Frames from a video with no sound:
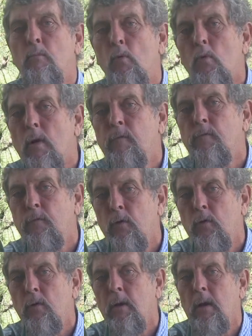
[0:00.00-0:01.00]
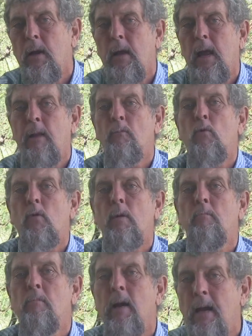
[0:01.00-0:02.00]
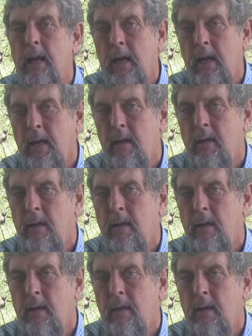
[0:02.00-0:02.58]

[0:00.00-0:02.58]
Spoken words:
more food and more money